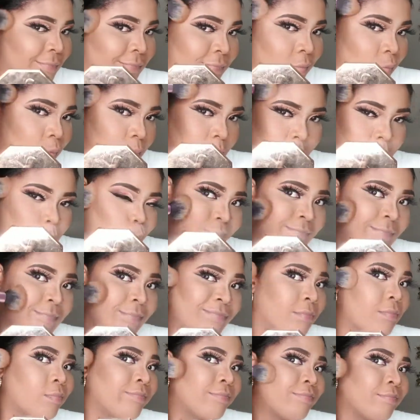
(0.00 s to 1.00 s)
Using
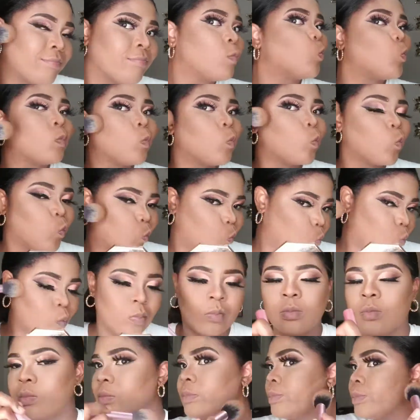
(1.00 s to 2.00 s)
my Real
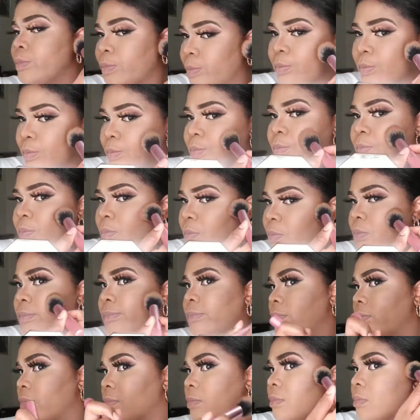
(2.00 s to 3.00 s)
Technique
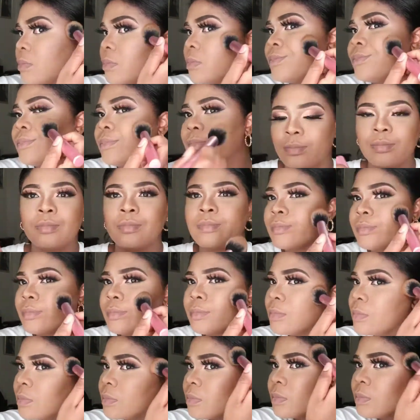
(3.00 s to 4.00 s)
blush
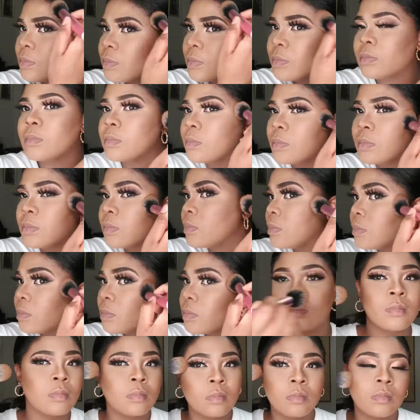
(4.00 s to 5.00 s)
brush to
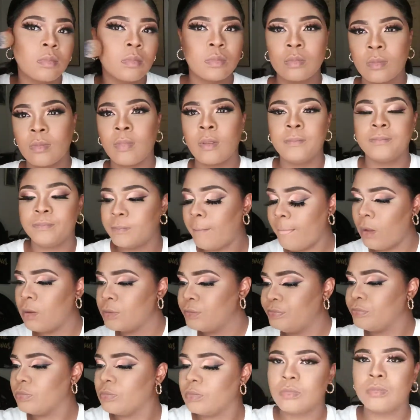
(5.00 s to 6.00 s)
set my
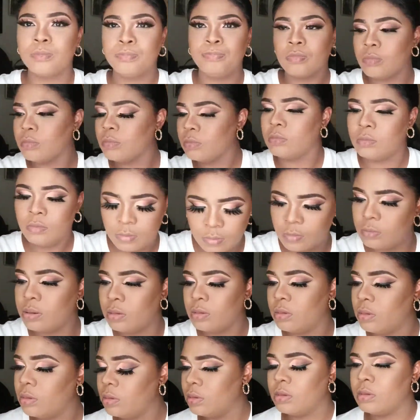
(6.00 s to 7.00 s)
cheek area
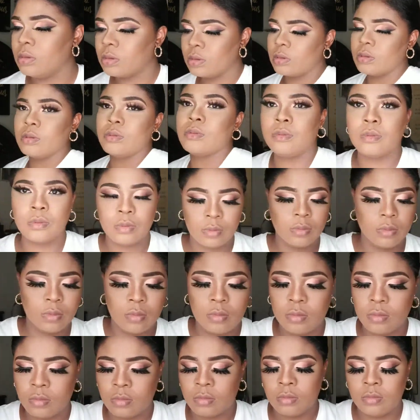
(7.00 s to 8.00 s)
with my Fenty Beauty
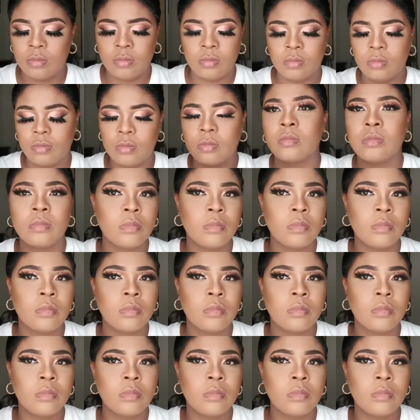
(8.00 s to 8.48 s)
bronzer.